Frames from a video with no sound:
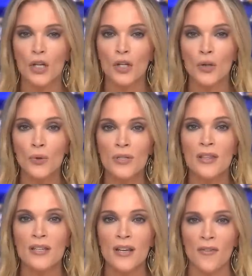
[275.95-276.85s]
You
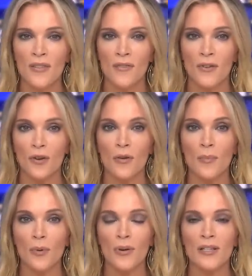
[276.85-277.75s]
did the tough thing for your
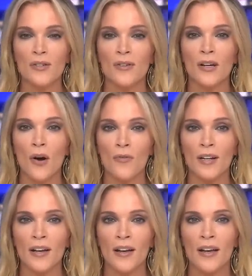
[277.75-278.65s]
employees during COVID.